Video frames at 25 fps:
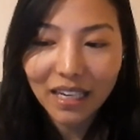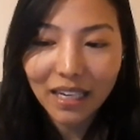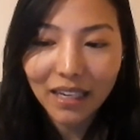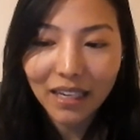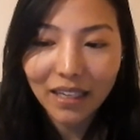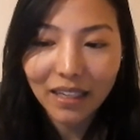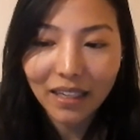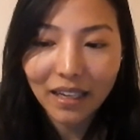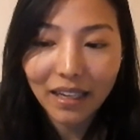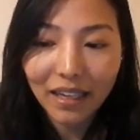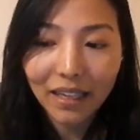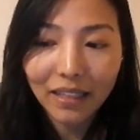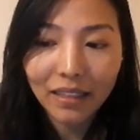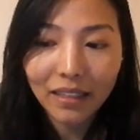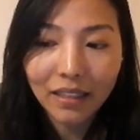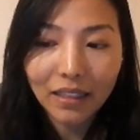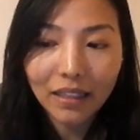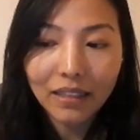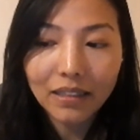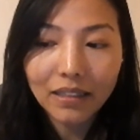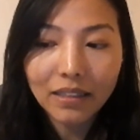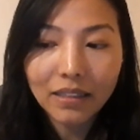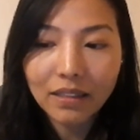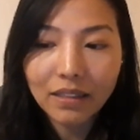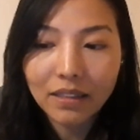And
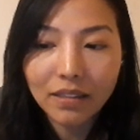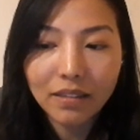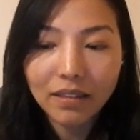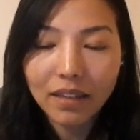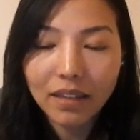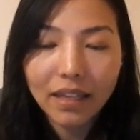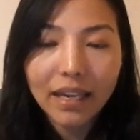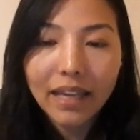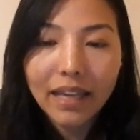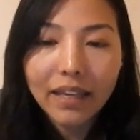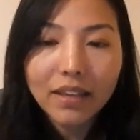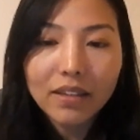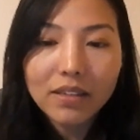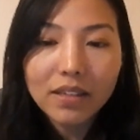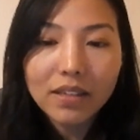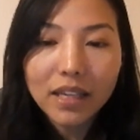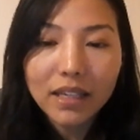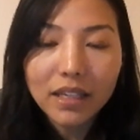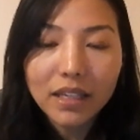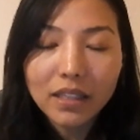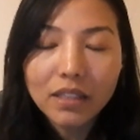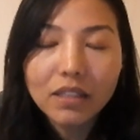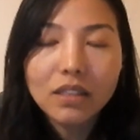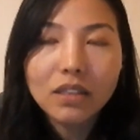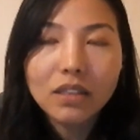it's, like you
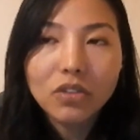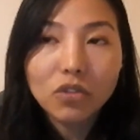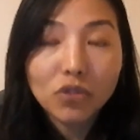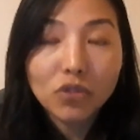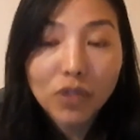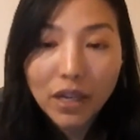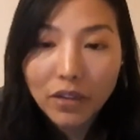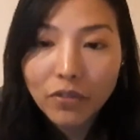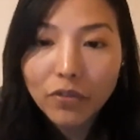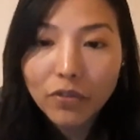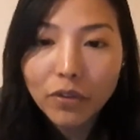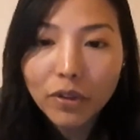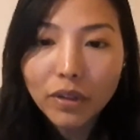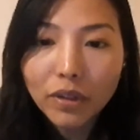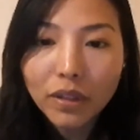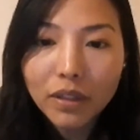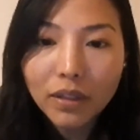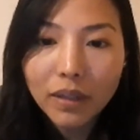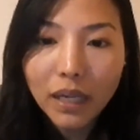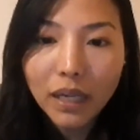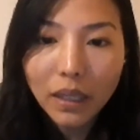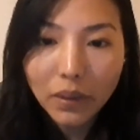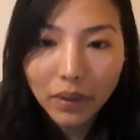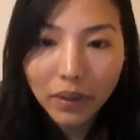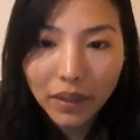said, it's dreadful
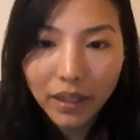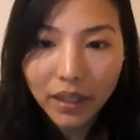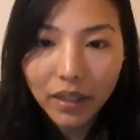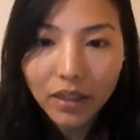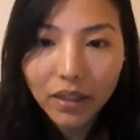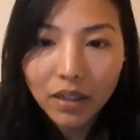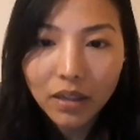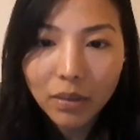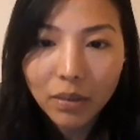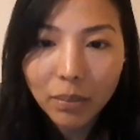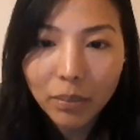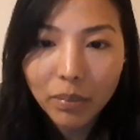out there,